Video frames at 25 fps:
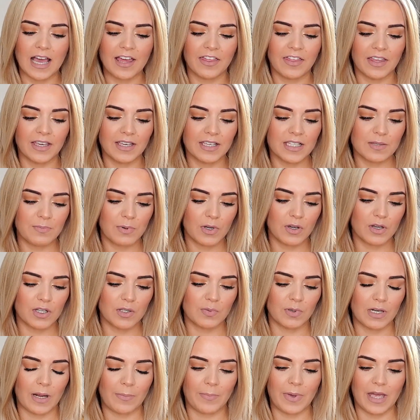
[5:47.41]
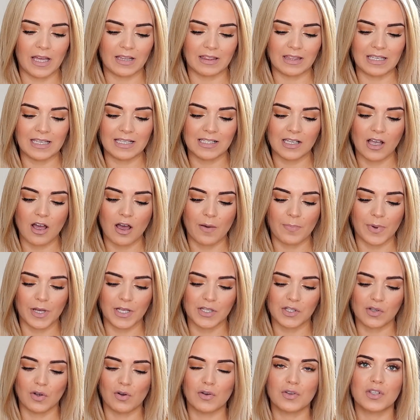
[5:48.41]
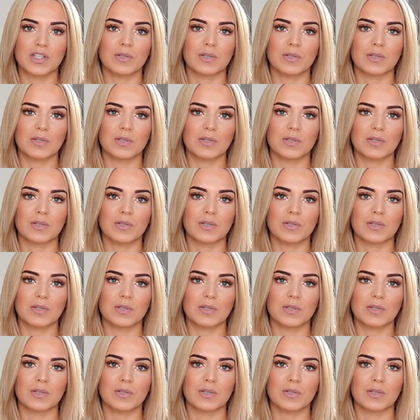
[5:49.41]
I think it's because when I picked these up I saw